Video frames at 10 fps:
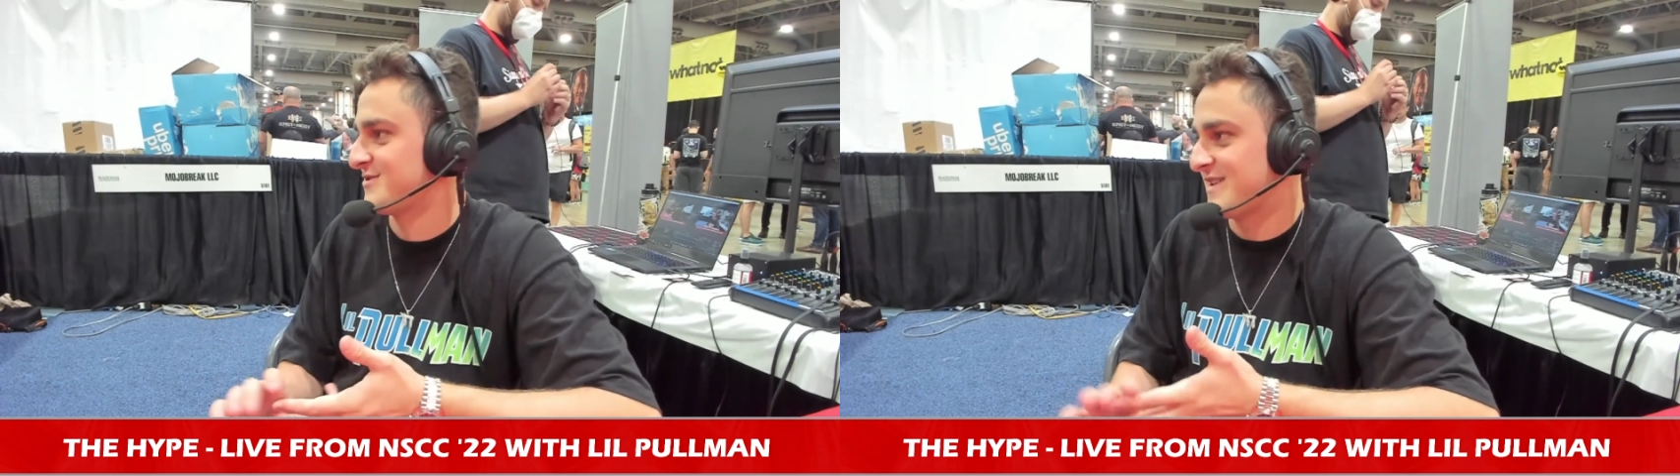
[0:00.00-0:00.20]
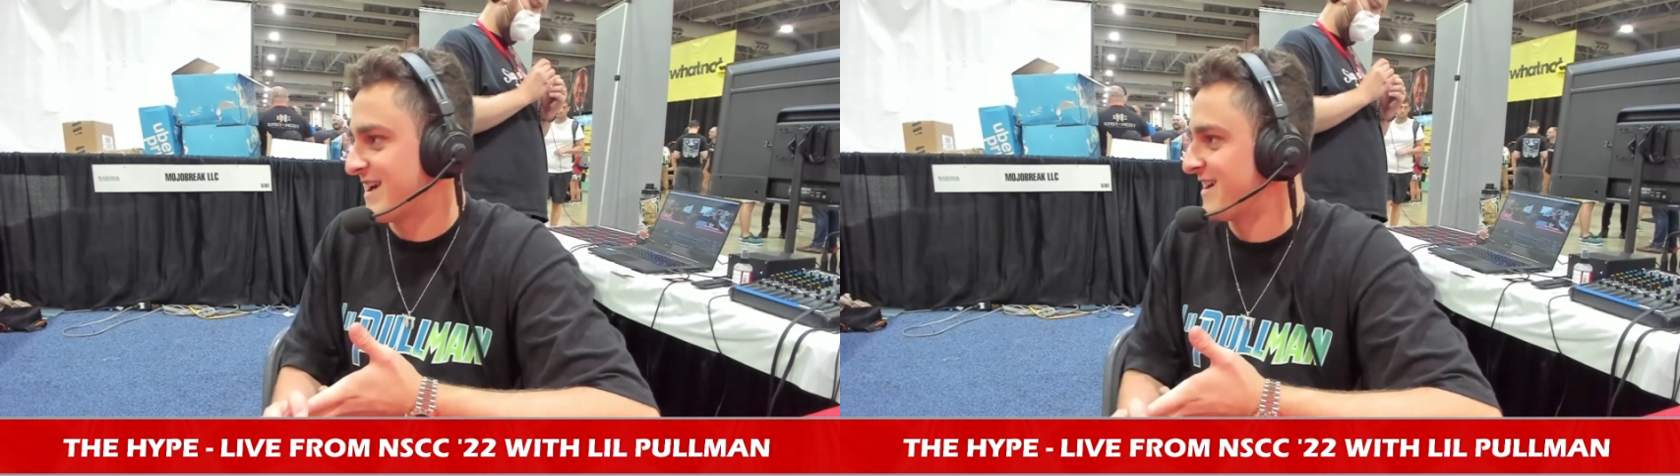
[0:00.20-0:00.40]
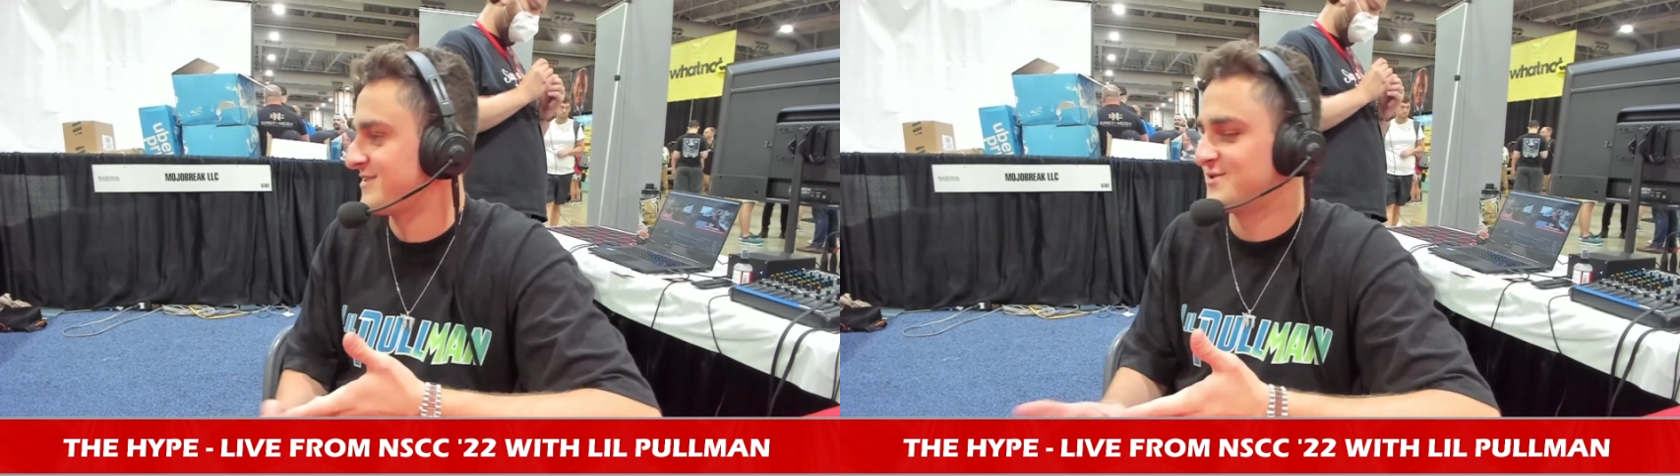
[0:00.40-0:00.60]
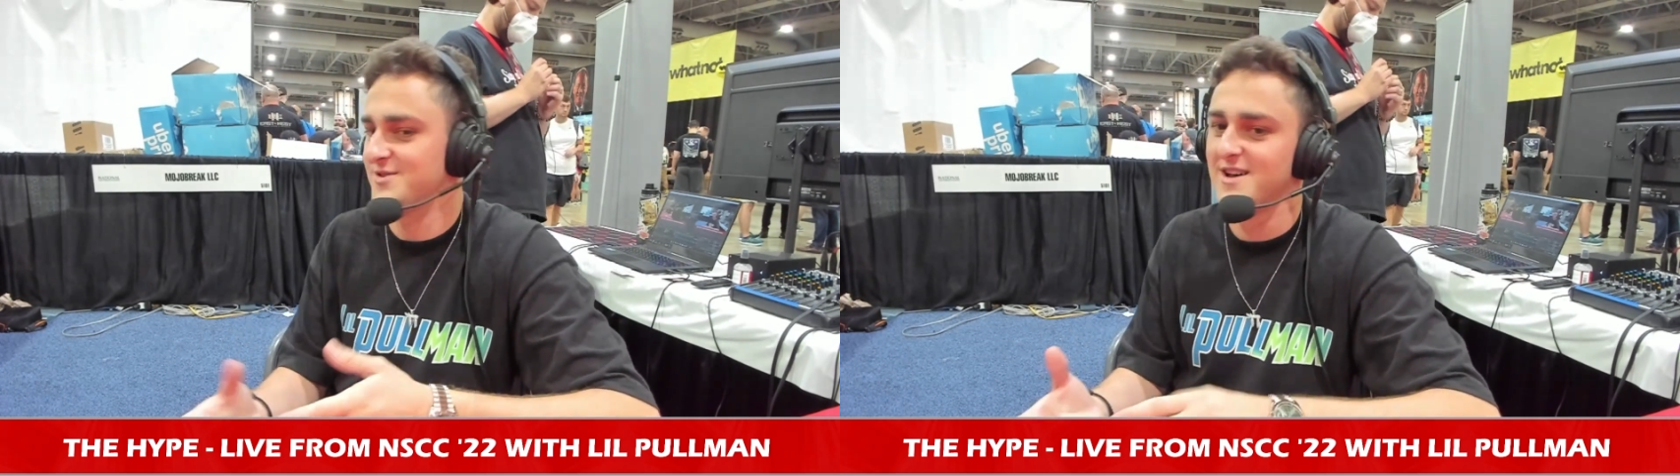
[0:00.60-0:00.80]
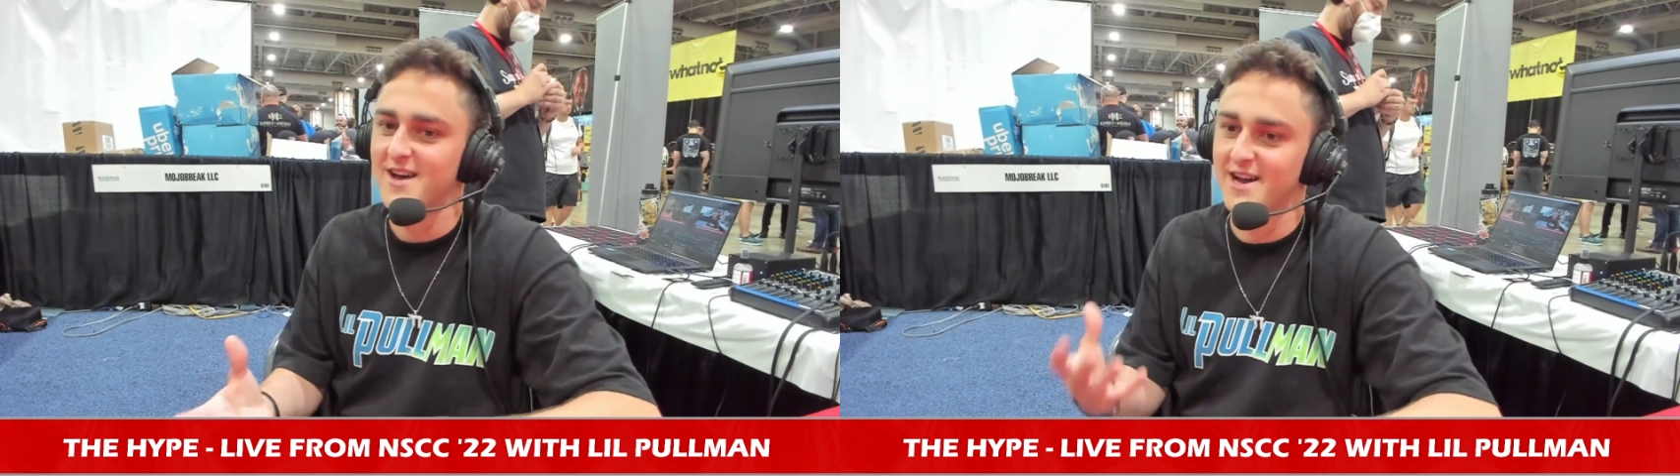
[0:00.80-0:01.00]
that. Yeah, so
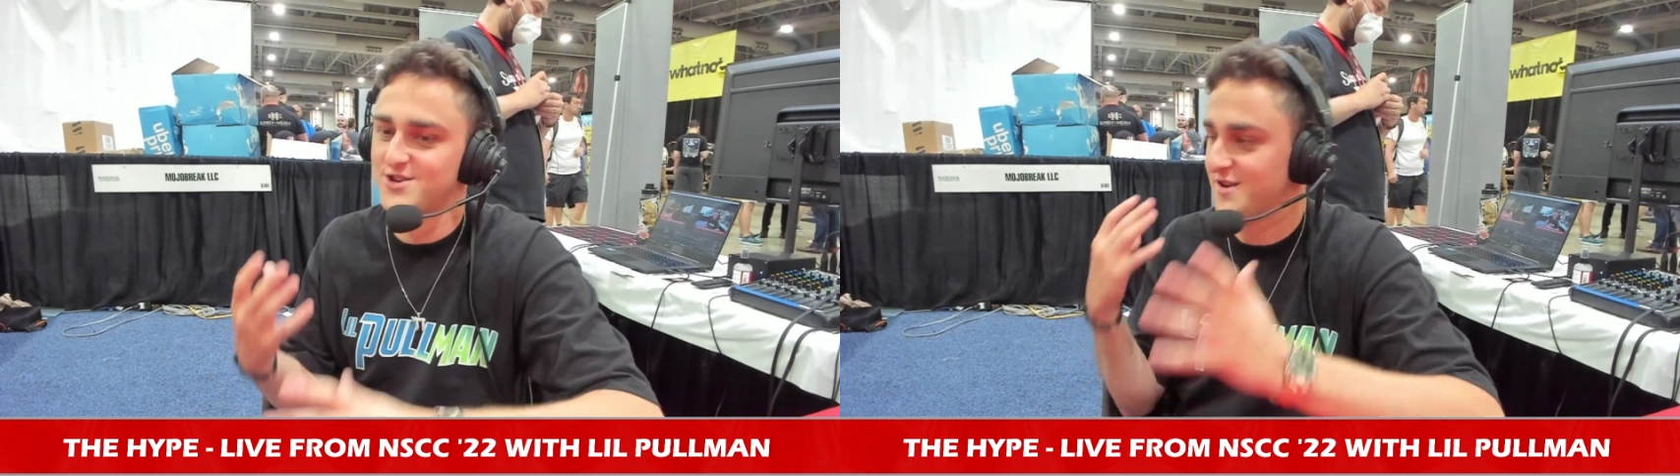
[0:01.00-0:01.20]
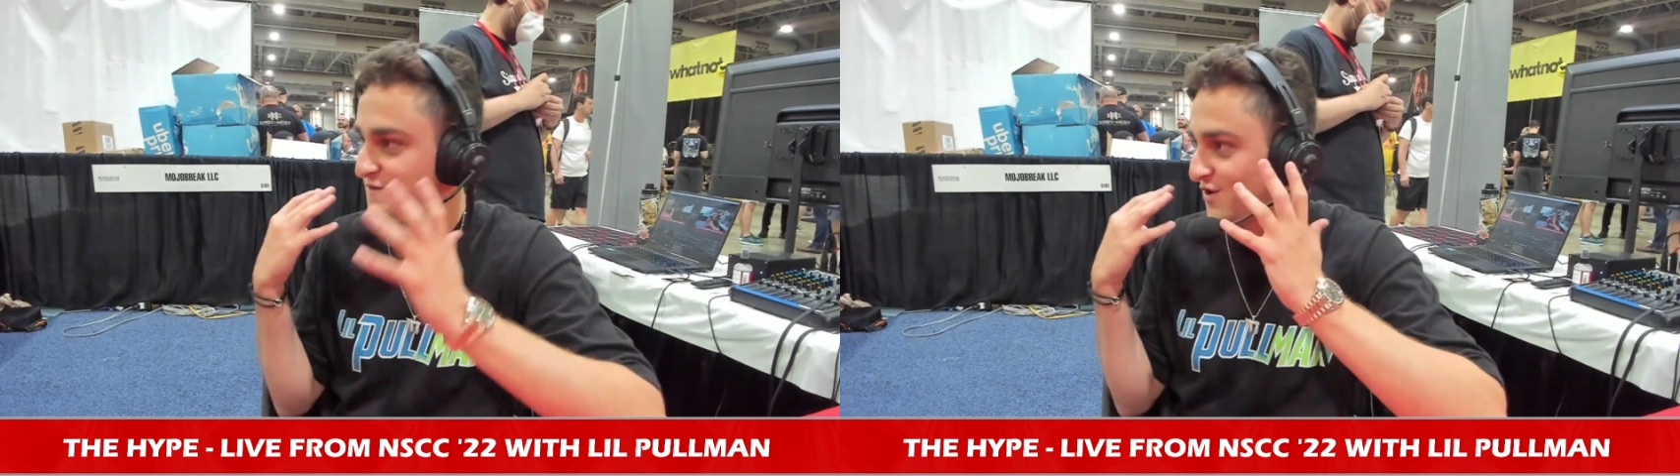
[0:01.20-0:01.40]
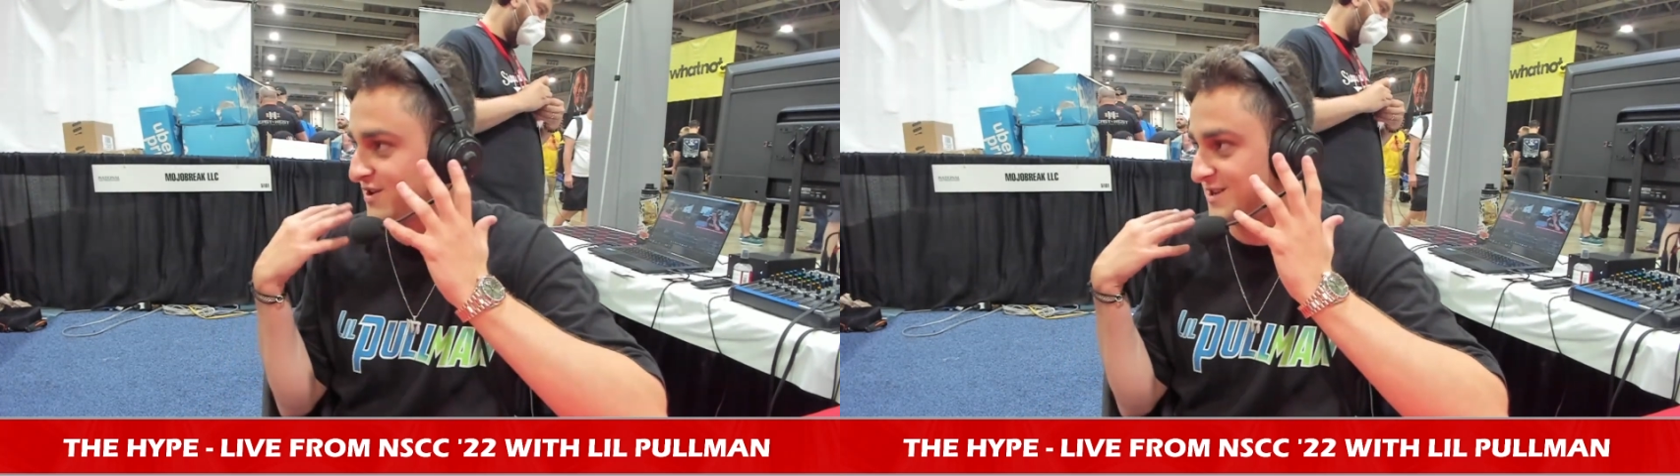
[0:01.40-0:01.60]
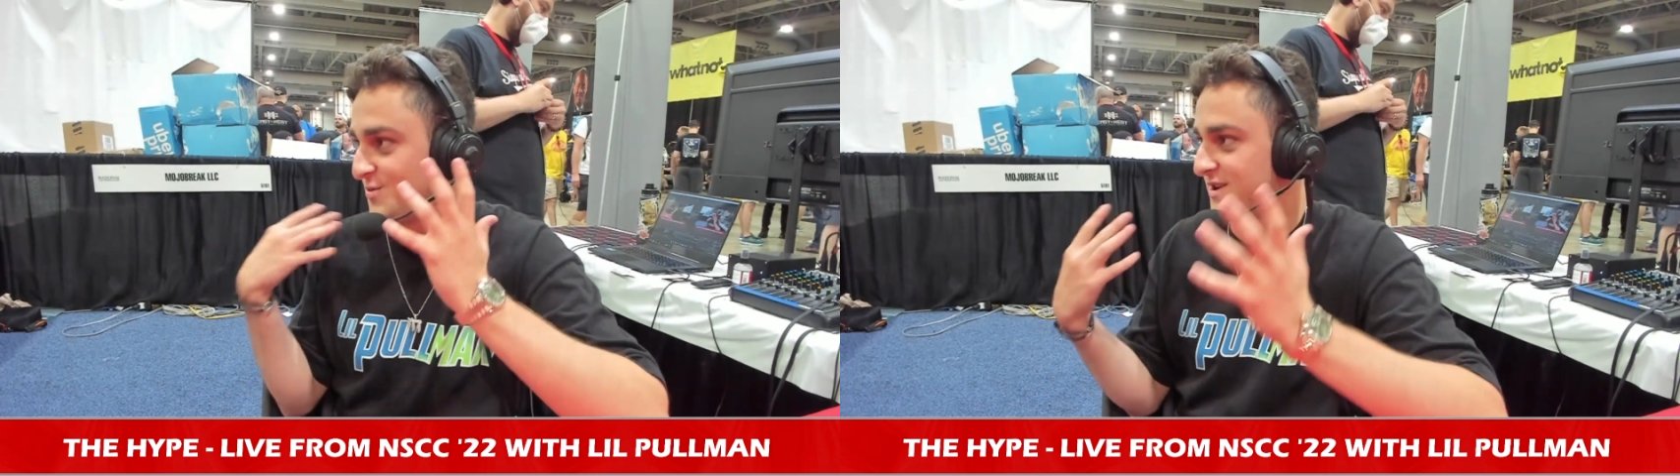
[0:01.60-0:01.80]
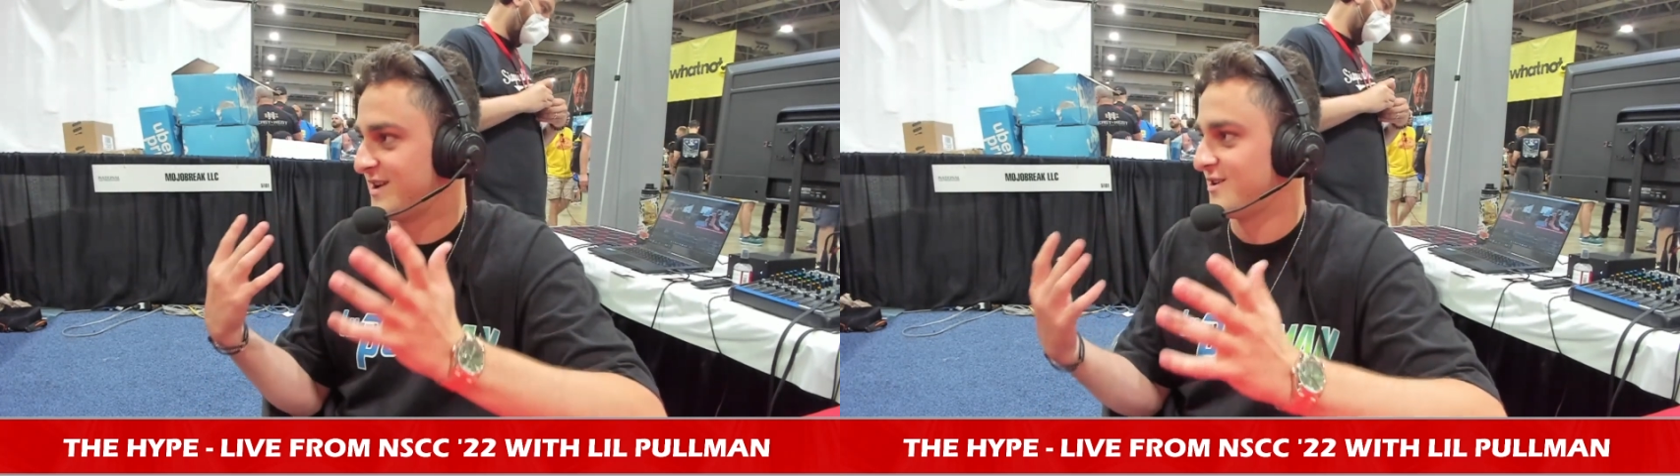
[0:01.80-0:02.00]
exactly. I try to focus on
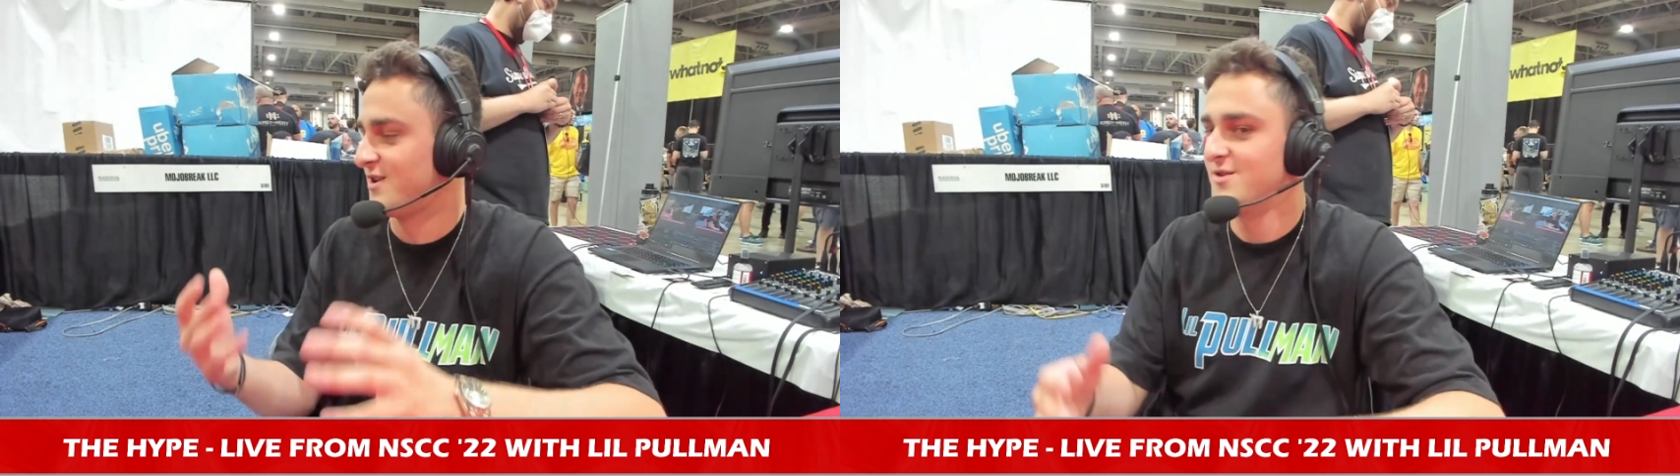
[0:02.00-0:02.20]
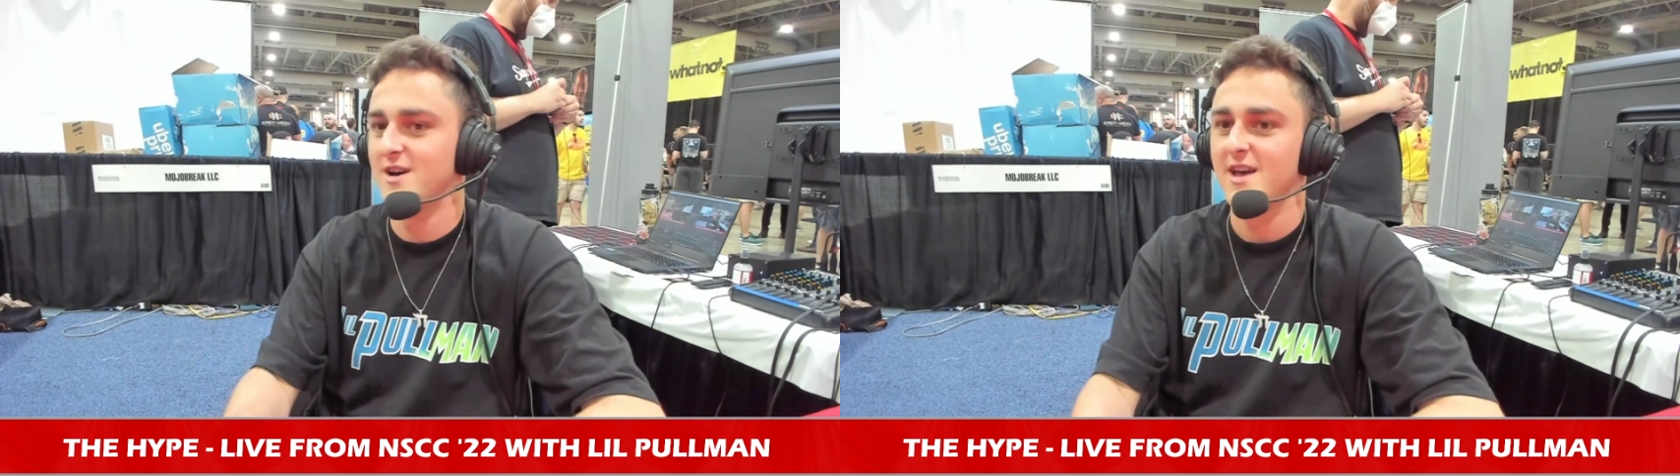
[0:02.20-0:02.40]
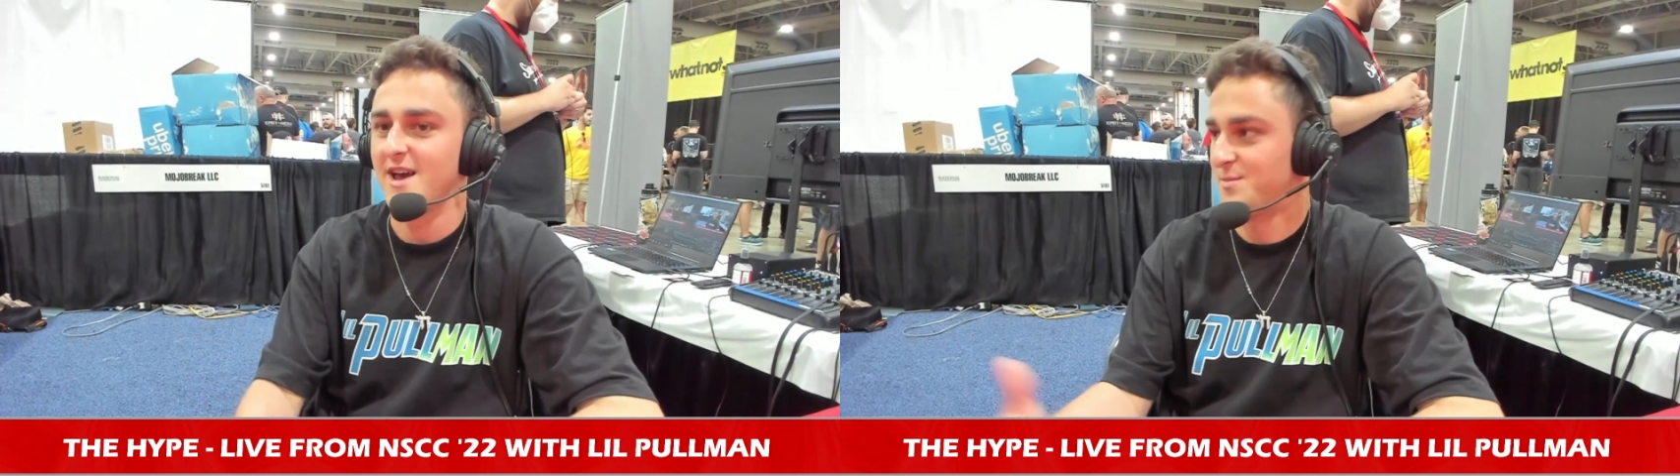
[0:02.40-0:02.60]
what I know yep.